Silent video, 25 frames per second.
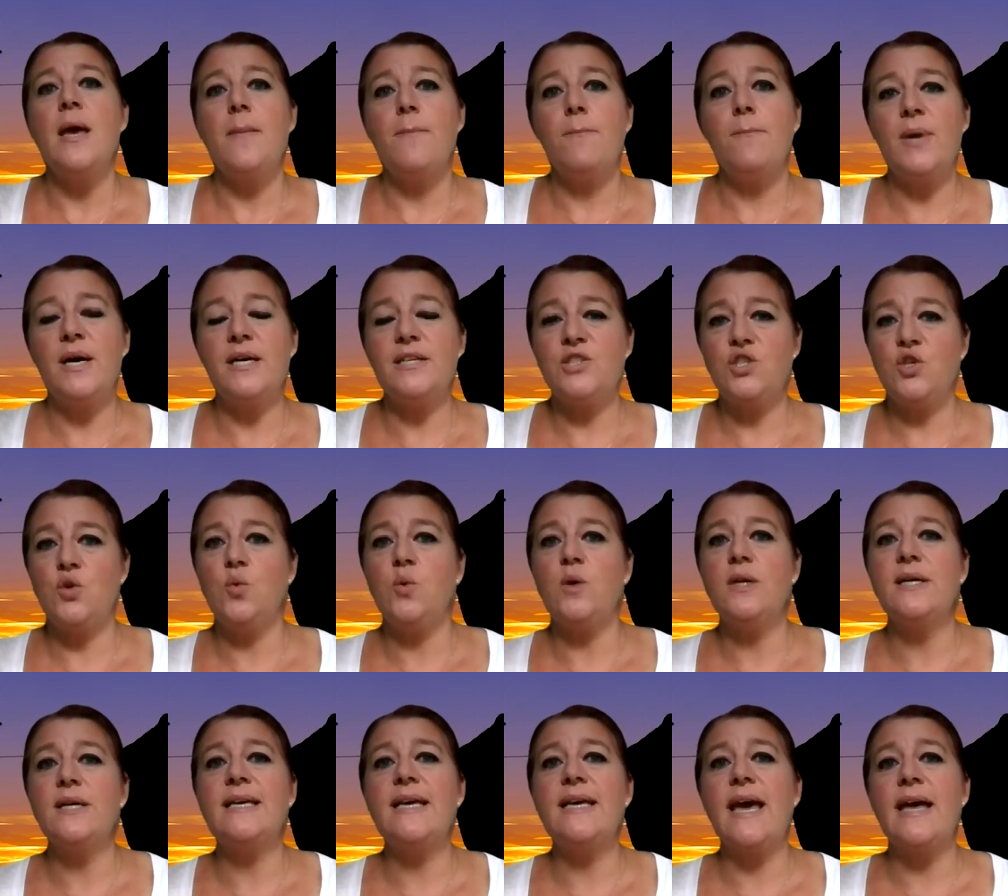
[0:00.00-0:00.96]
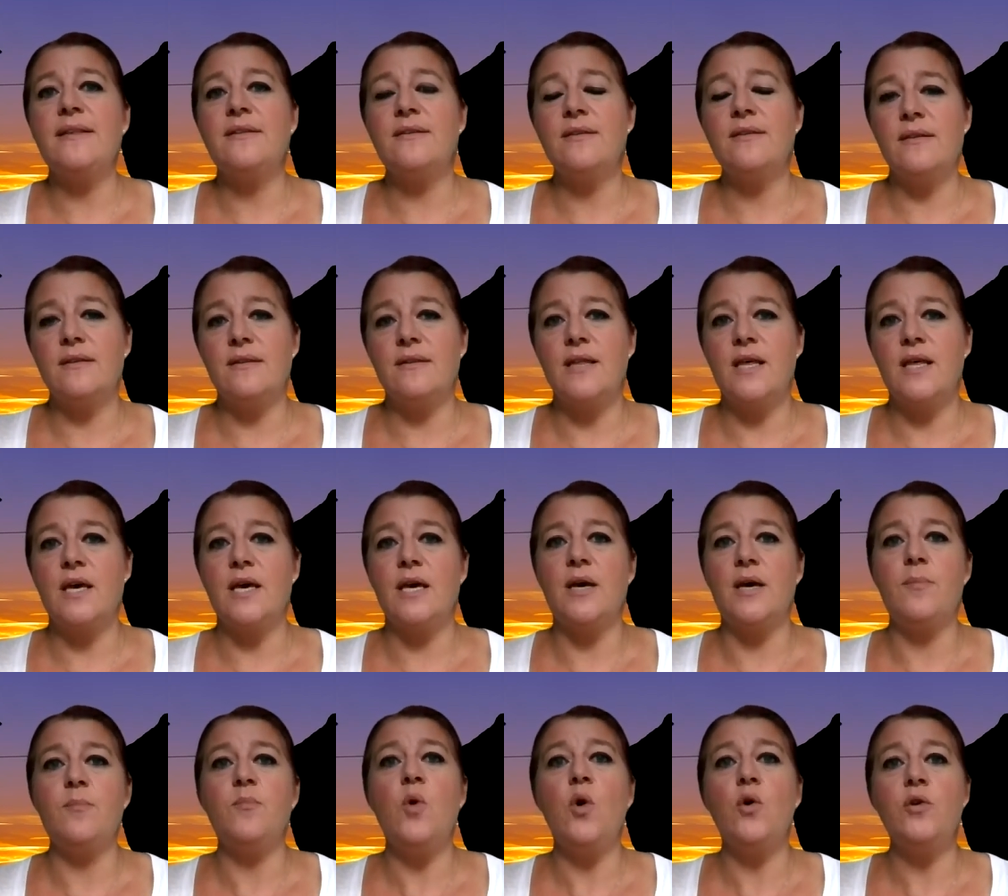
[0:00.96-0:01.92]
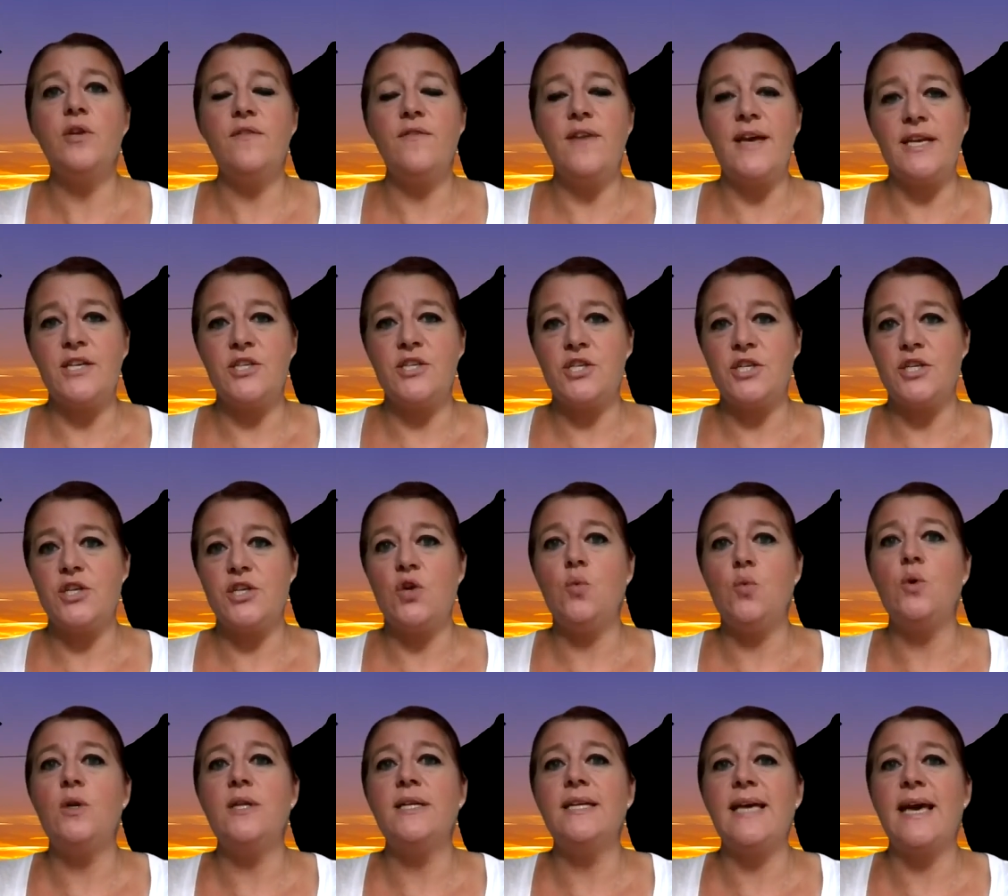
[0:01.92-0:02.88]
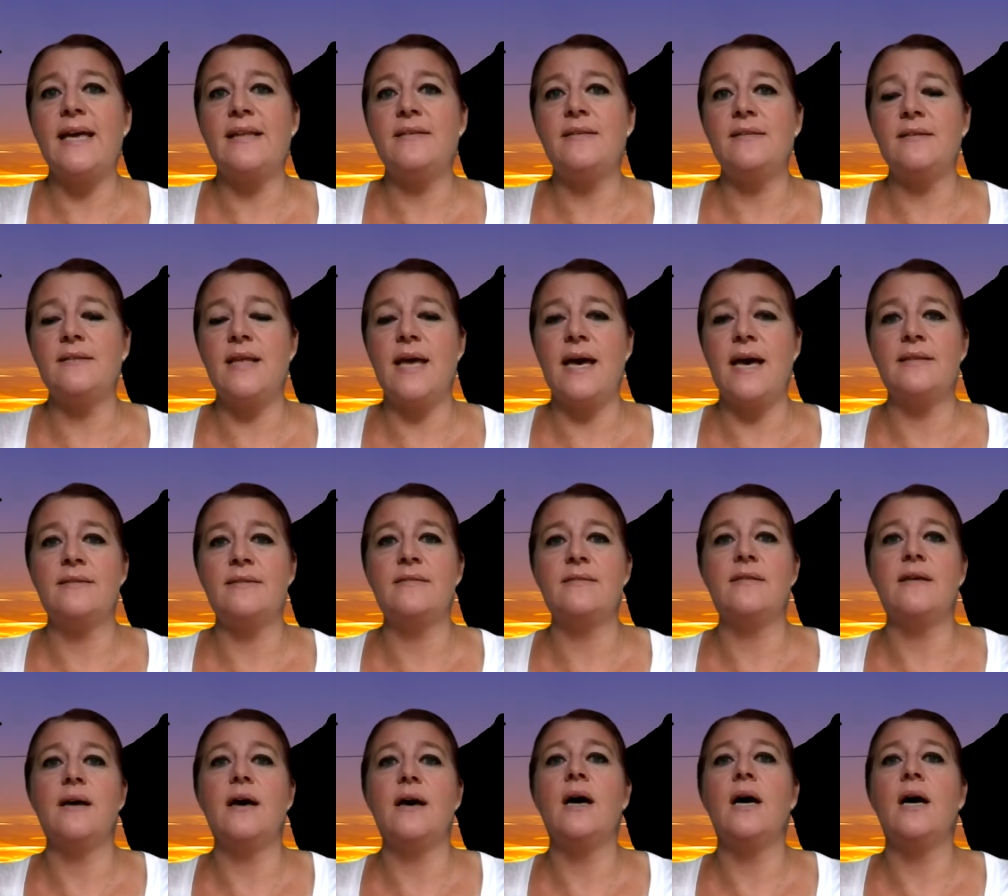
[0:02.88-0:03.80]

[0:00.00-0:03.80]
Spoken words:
but you will get the motivation, you will get that